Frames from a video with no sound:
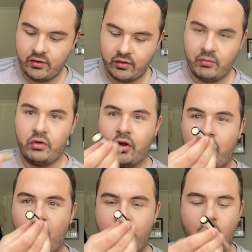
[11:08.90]
I'm going to go in
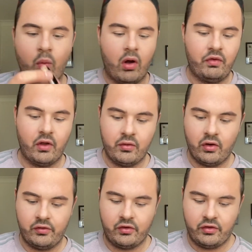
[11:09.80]
with a 1 though,
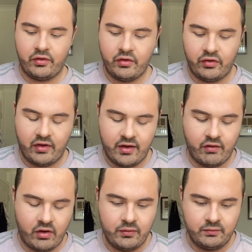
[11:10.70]
not the 0.